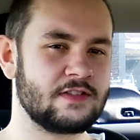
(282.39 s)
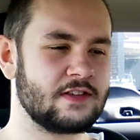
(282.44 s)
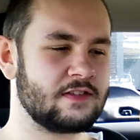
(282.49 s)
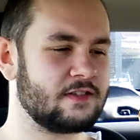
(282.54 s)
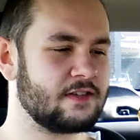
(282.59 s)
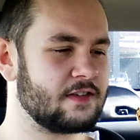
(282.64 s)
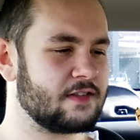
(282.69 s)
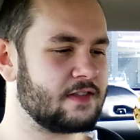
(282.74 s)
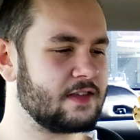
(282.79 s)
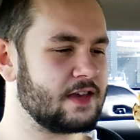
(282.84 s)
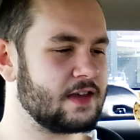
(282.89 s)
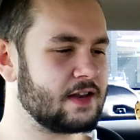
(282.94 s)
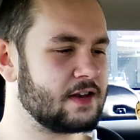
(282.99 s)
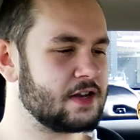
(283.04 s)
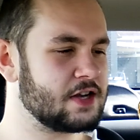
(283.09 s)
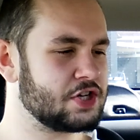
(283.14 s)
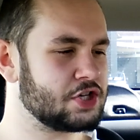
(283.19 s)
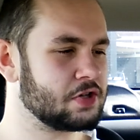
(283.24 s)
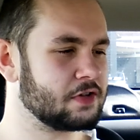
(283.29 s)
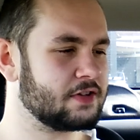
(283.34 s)
There's just the
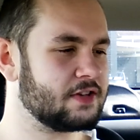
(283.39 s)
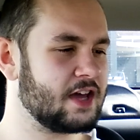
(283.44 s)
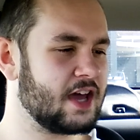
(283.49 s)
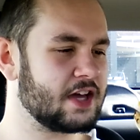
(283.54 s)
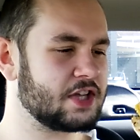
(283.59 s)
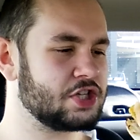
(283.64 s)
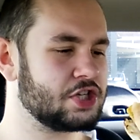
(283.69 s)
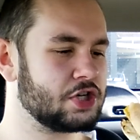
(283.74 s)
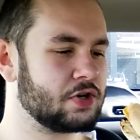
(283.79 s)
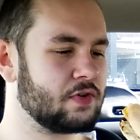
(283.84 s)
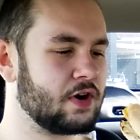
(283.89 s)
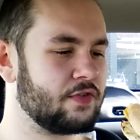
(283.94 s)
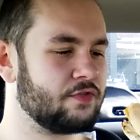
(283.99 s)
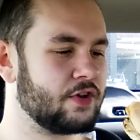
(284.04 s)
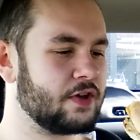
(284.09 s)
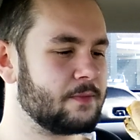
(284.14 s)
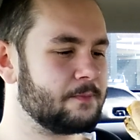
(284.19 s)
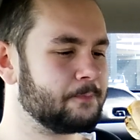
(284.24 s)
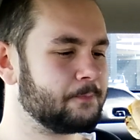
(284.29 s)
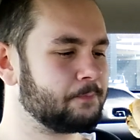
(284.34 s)
initial texture of
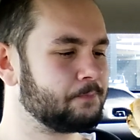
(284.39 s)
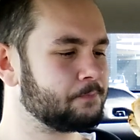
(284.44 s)
it,